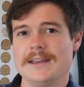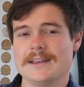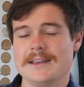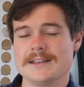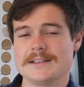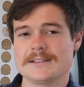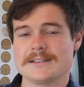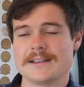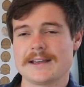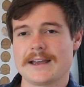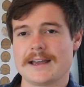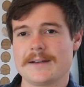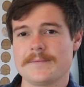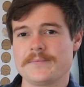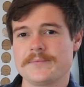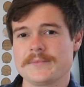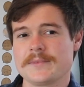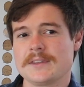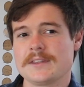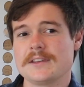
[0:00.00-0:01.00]
is that
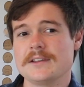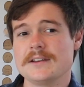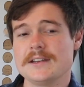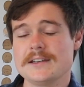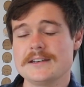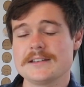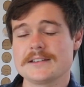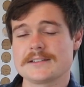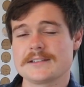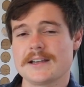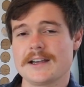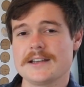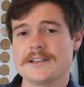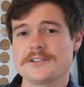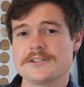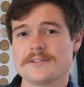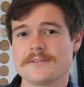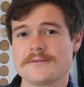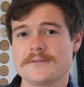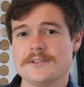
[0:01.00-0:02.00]
you need to
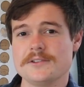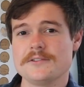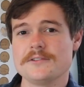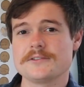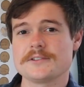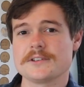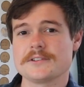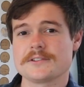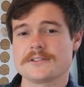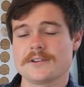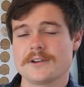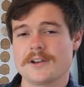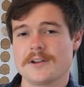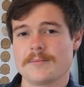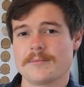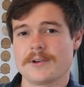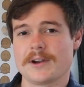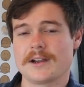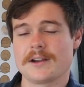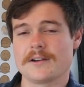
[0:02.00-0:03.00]
size your fuse and
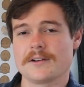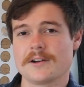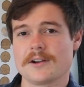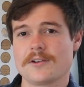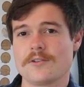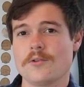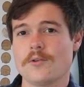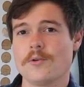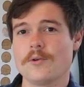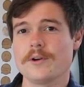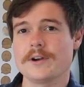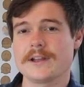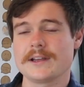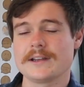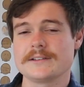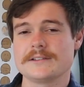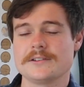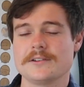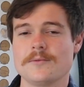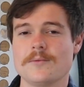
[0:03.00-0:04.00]
circuit breaker
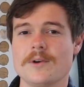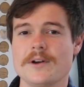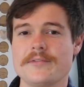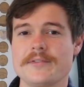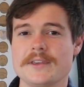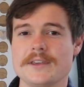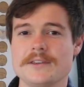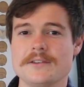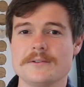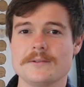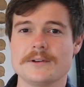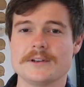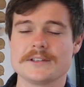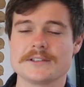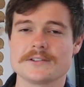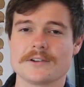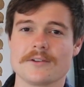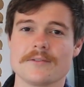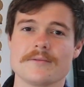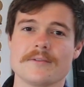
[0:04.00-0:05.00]
according to what the
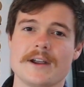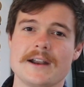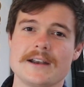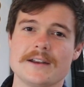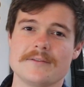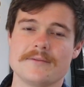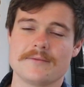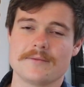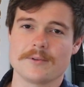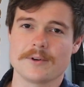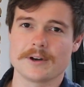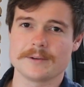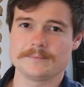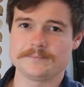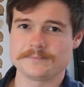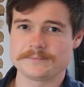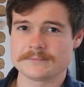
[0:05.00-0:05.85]
units are rated for.